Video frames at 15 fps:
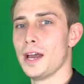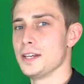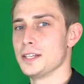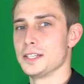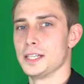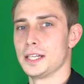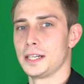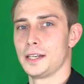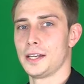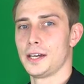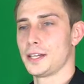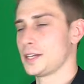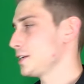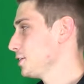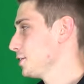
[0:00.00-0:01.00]
editing
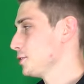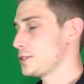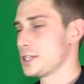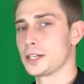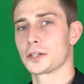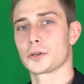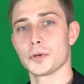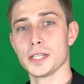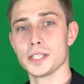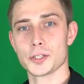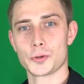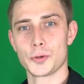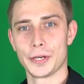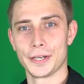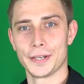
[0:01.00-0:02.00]
like using a green
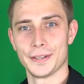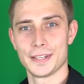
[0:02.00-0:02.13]
screen.